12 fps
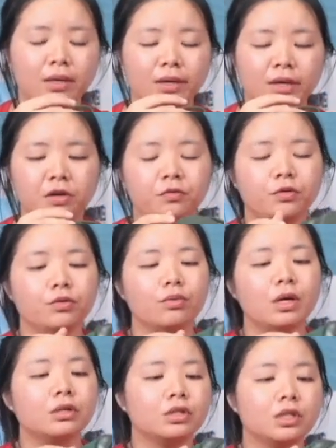If you
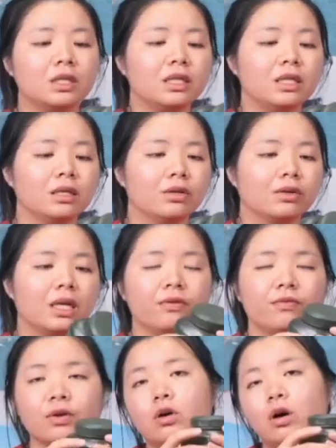want to see, can
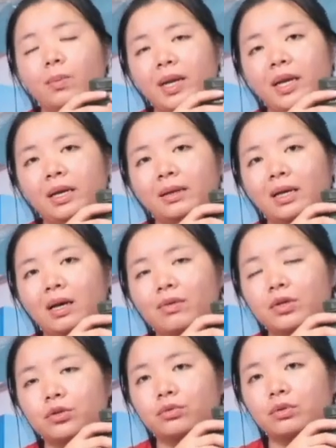leave a comment. I will
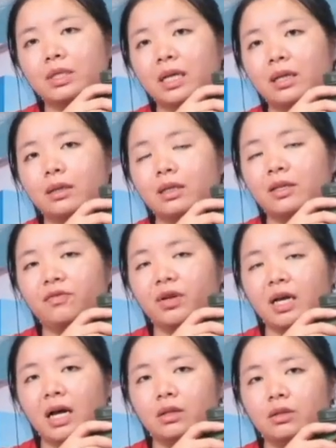show some
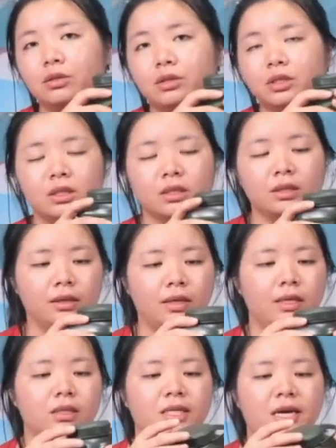different colors
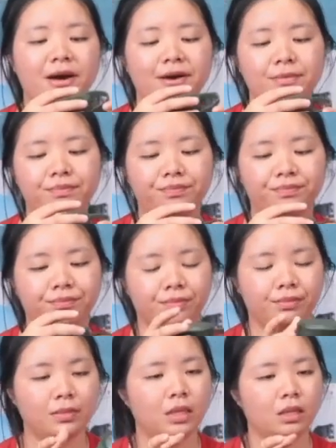next time.
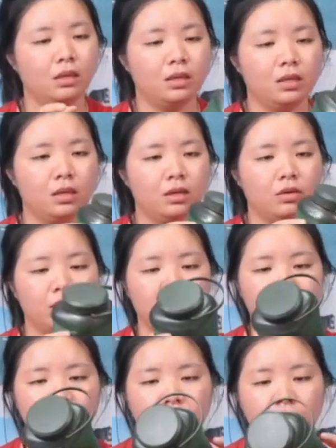
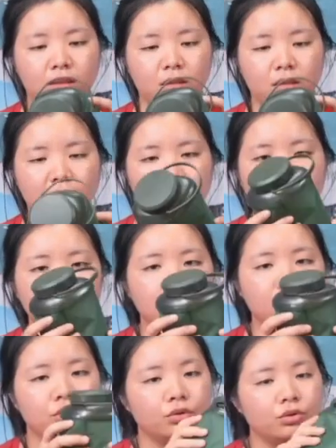Okay,
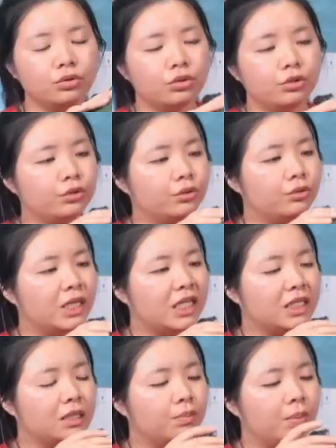nothing to show,
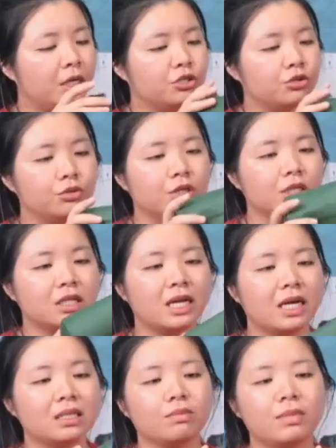nothing special, just
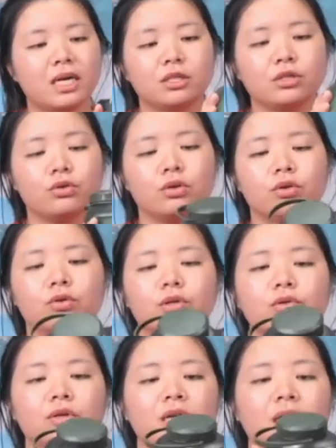customize your
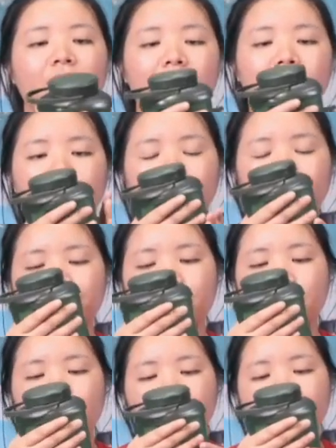logo at the
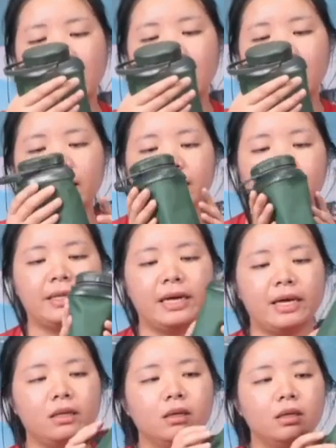body part and
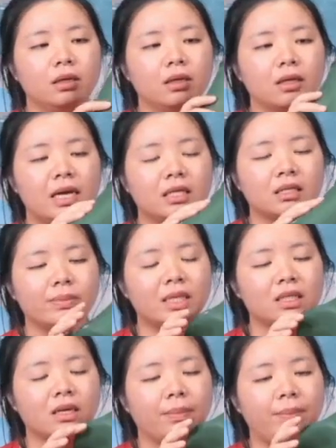then
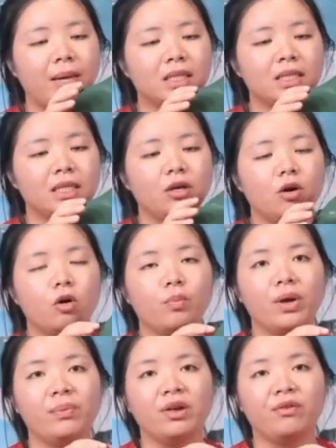customized capacity or
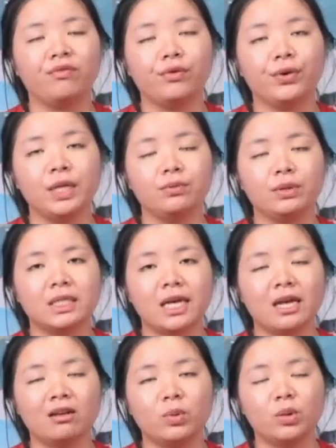BPA-free
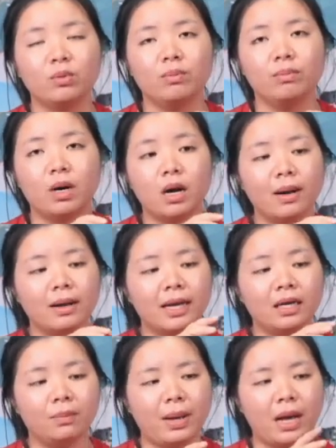recyclable mark at
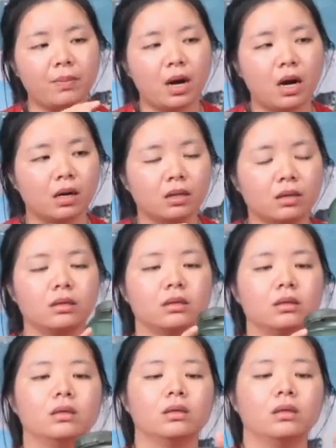the back part
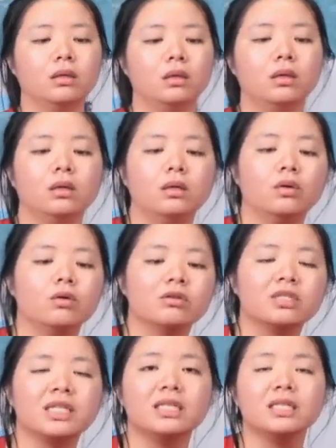or
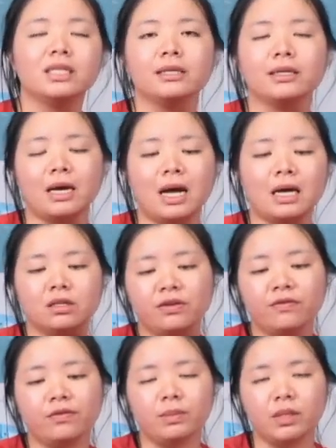something other
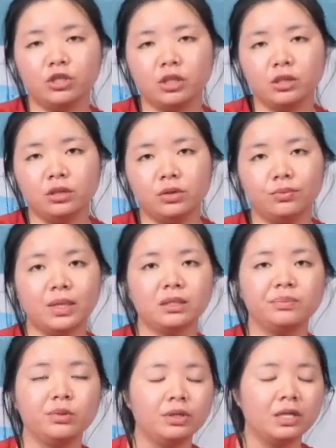information you want to
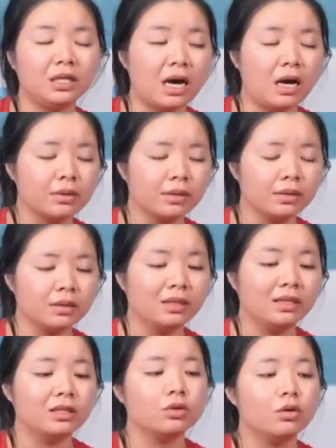put it on
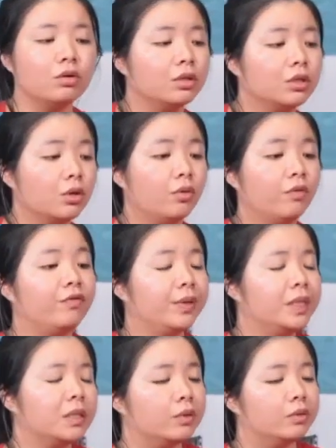that's also
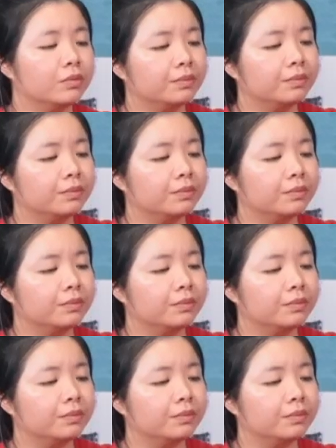feasible.